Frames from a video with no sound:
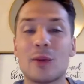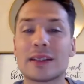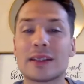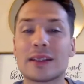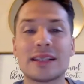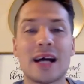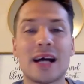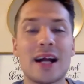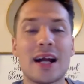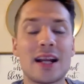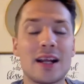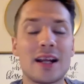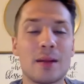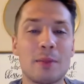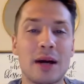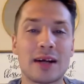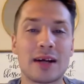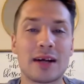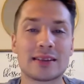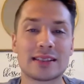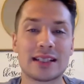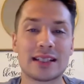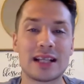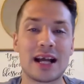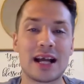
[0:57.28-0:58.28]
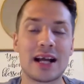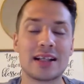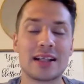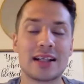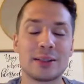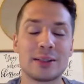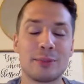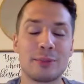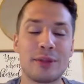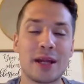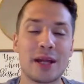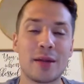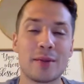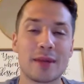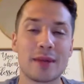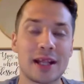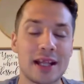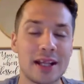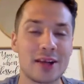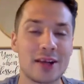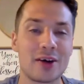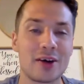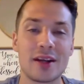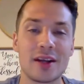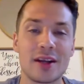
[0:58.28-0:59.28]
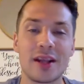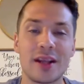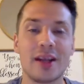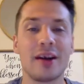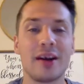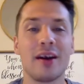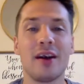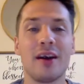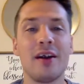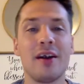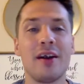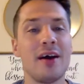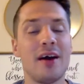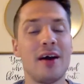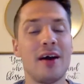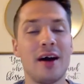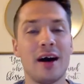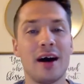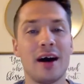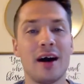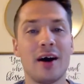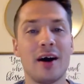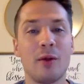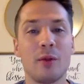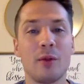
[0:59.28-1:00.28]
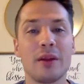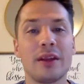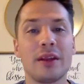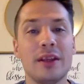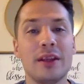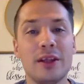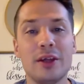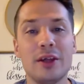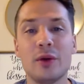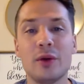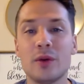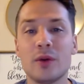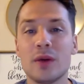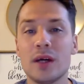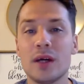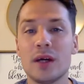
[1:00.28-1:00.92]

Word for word: excited about tonight to be able to get on here uh, with you,